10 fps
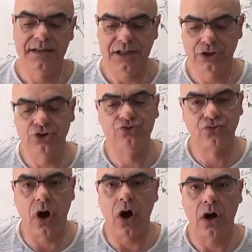that you
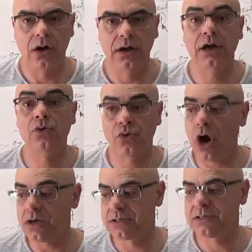draw a
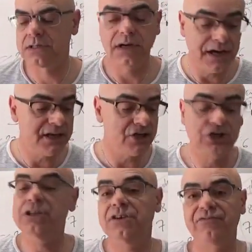cross in a
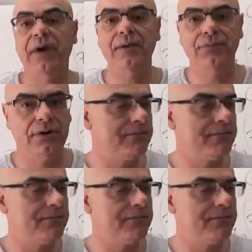sheet of paper.